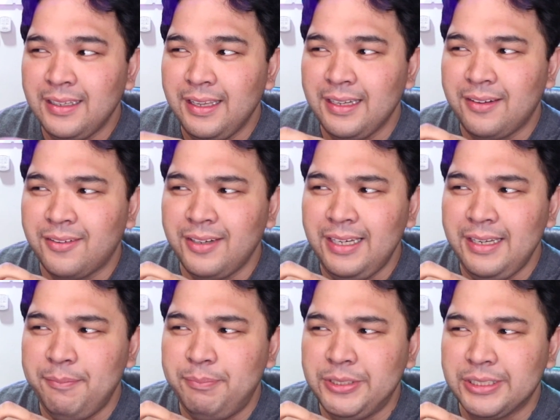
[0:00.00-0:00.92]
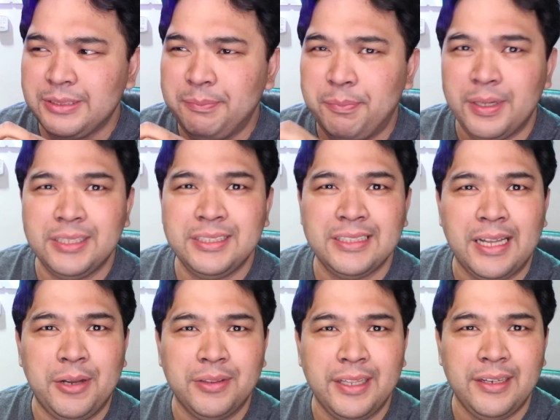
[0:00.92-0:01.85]
it really just burst
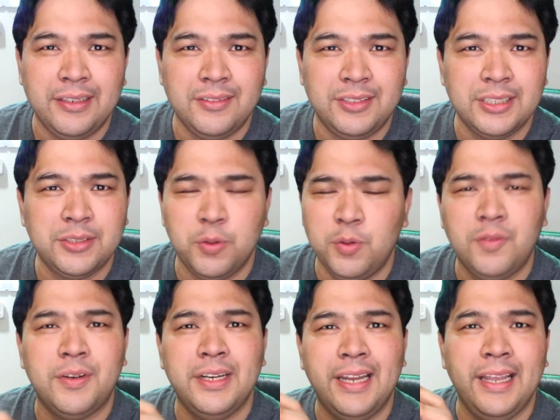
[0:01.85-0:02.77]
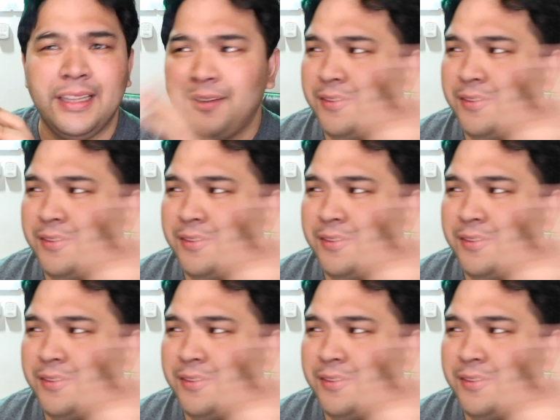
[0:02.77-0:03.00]
out, and just overnight,